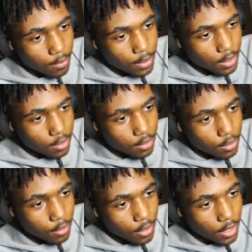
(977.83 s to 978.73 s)
I'm being,
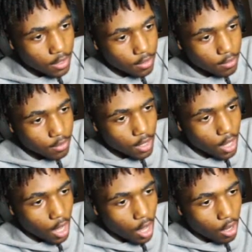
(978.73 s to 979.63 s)
you know, like,
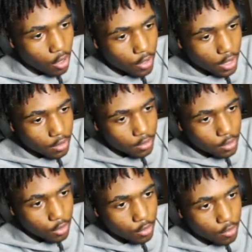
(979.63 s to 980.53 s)
uh, okay,
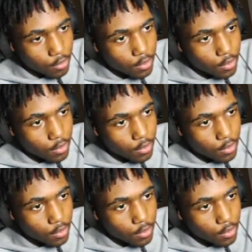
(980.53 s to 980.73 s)
so